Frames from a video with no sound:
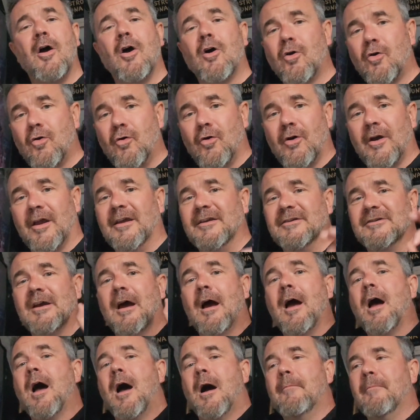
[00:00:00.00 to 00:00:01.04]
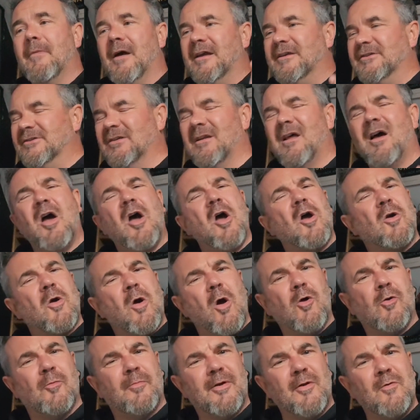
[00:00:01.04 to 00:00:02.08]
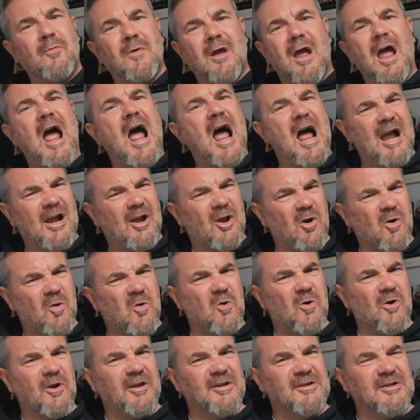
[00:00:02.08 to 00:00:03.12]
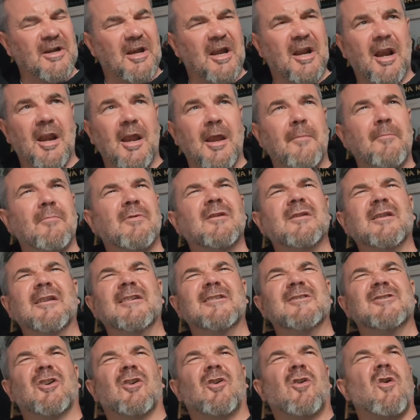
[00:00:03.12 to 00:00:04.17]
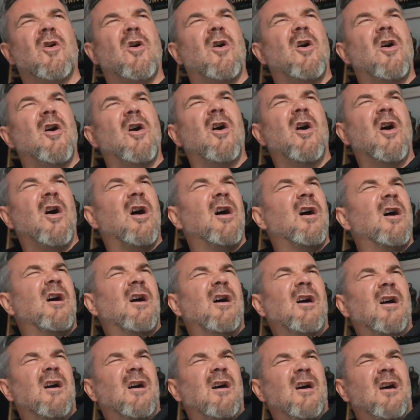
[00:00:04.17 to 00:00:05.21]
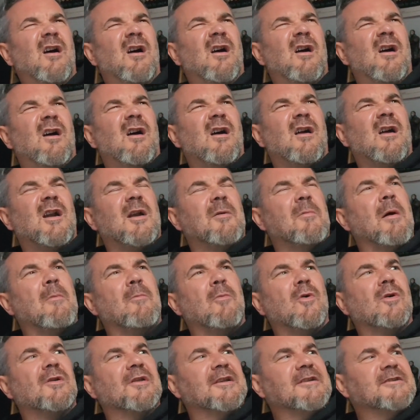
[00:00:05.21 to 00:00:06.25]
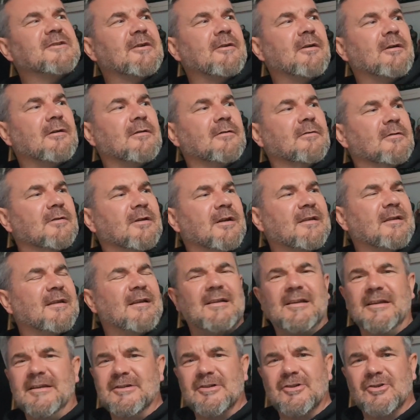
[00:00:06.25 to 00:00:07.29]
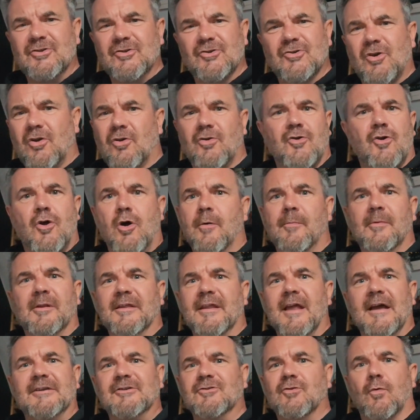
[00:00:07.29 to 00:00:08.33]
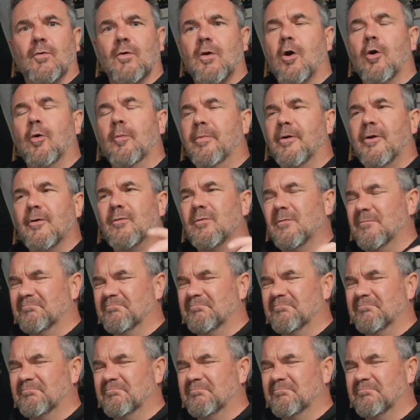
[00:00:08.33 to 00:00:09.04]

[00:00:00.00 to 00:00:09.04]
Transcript: Cookies. Amazing. Cold brew. I got a cookies and cream. Lisa got... I can't remember what Lisa got. I think Lisa's just got a normal nitro cold brew.